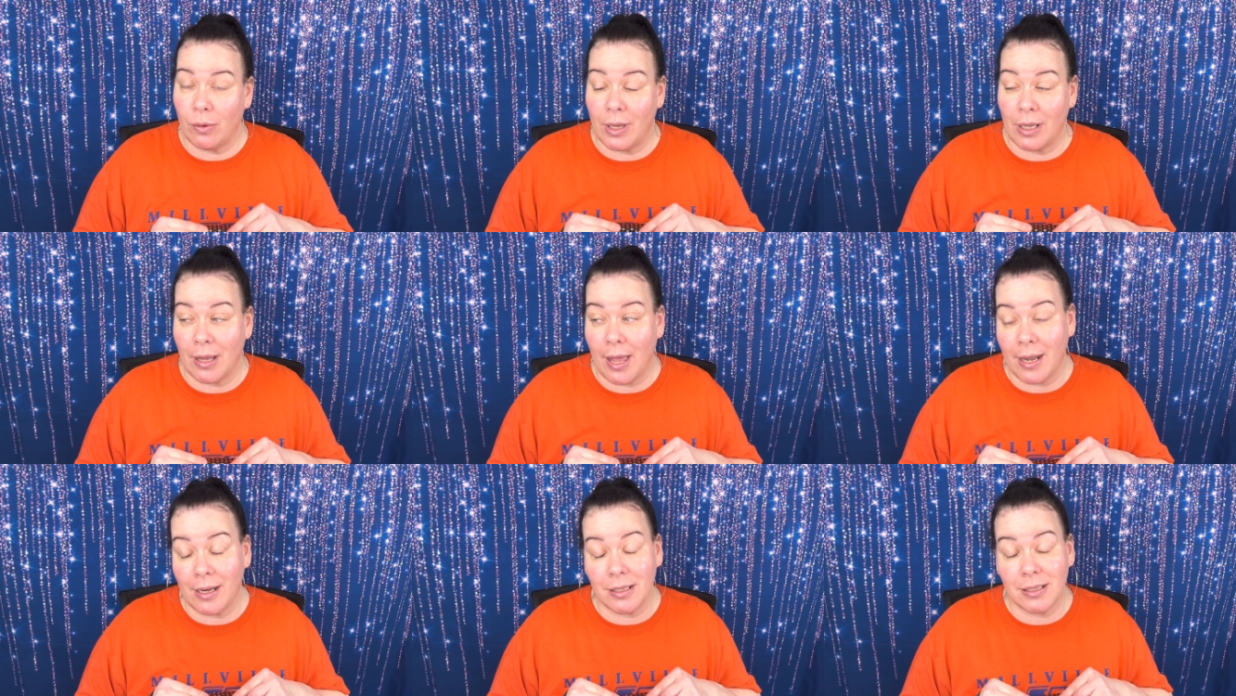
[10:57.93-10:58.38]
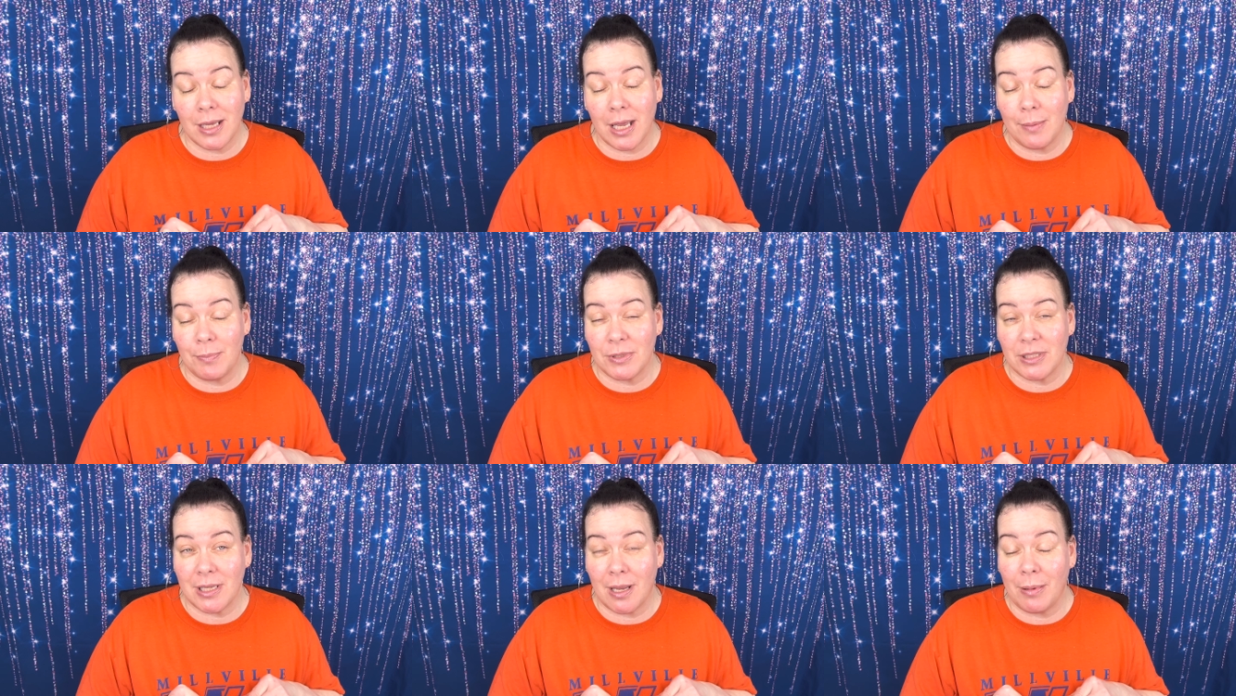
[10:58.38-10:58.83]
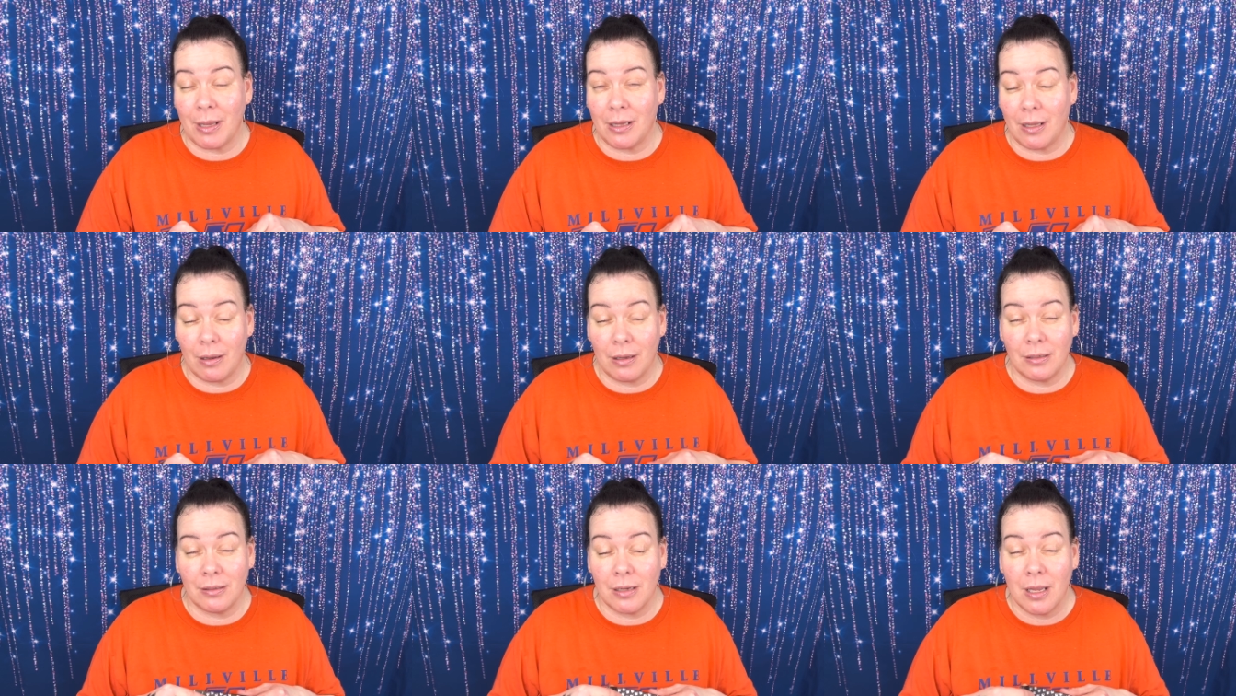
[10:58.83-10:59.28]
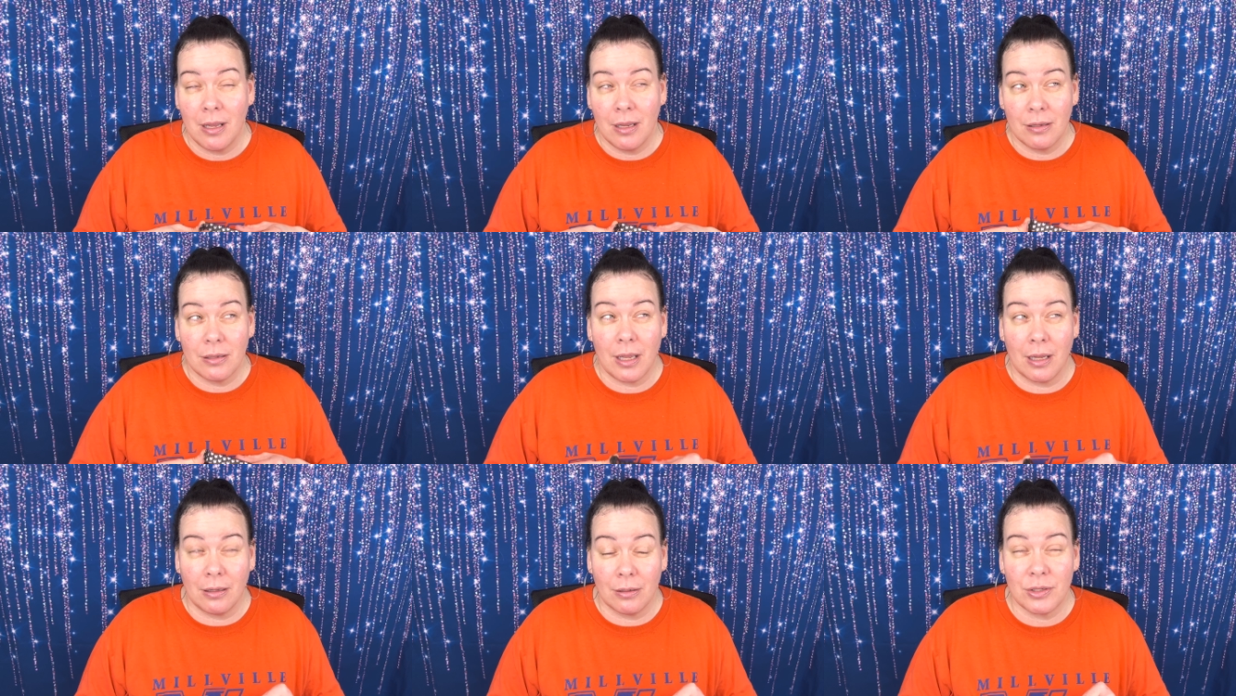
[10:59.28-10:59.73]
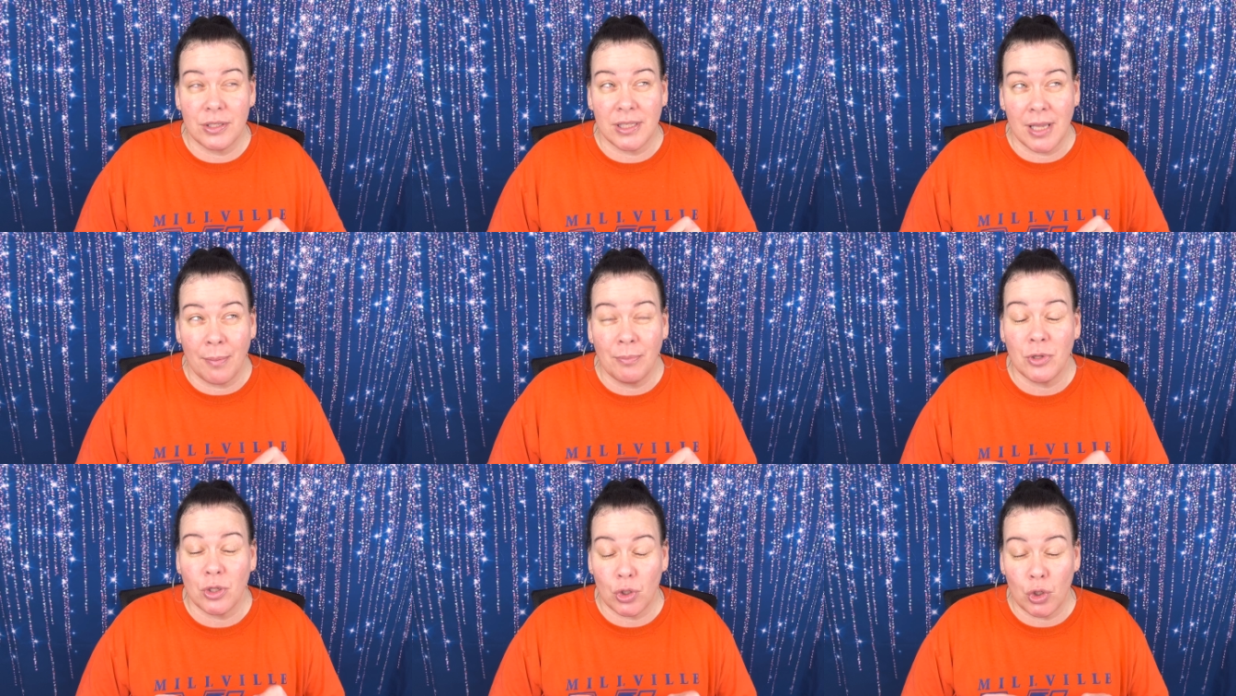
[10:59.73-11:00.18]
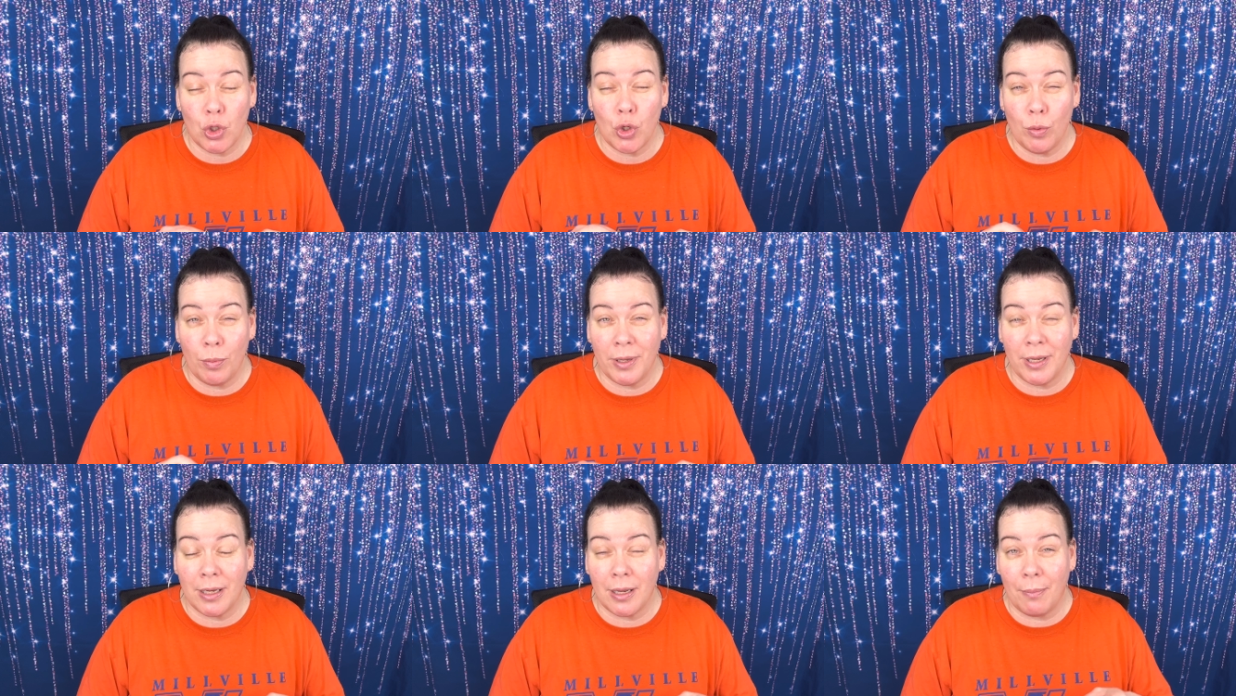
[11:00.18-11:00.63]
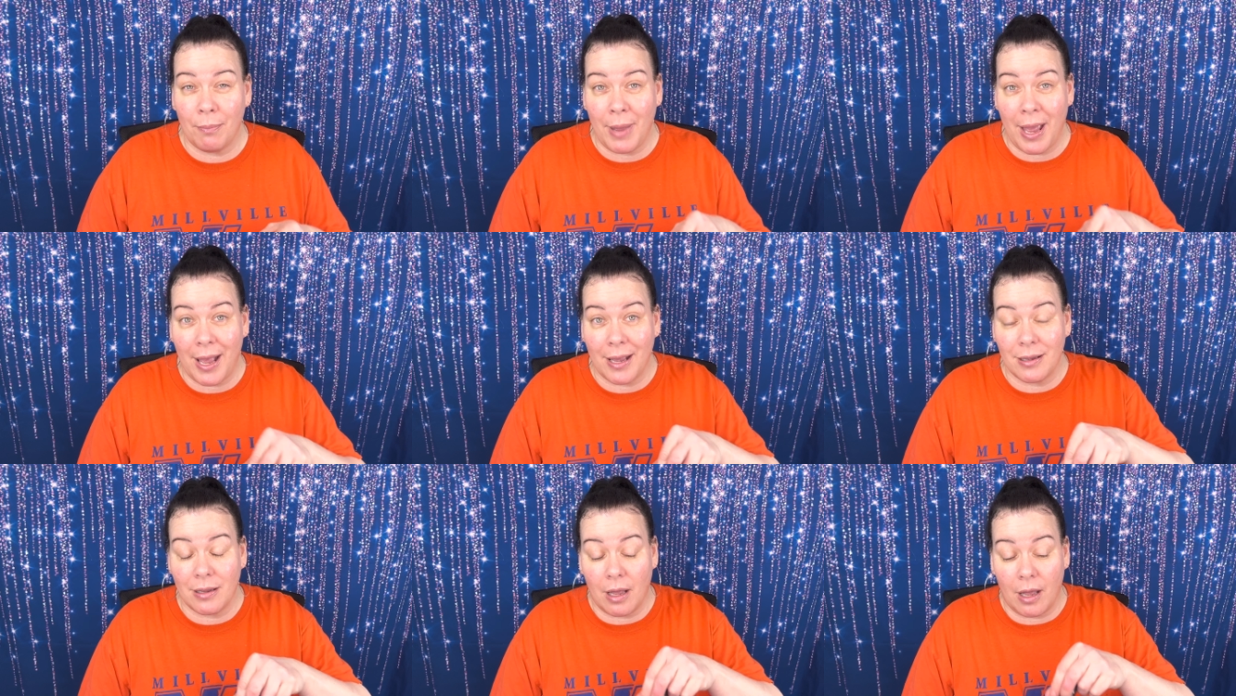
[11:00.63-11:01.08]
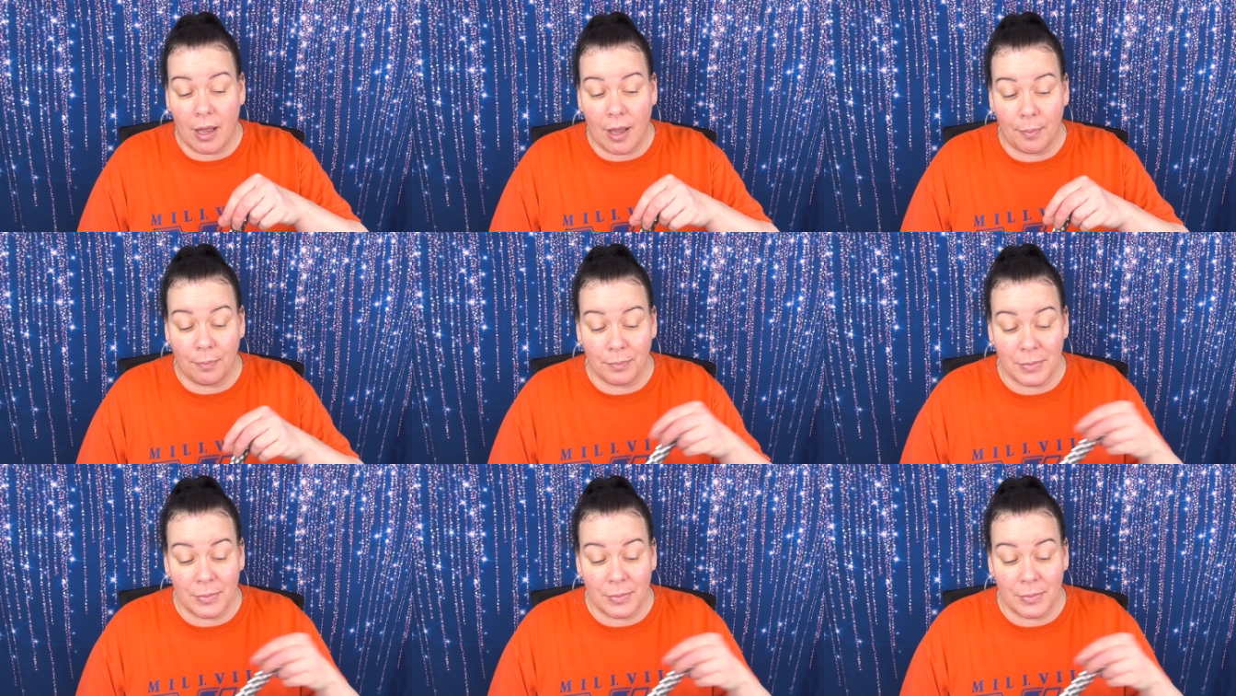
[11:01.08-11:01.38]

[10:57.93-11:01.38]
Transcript: A lot of times, some, some tubing ma um,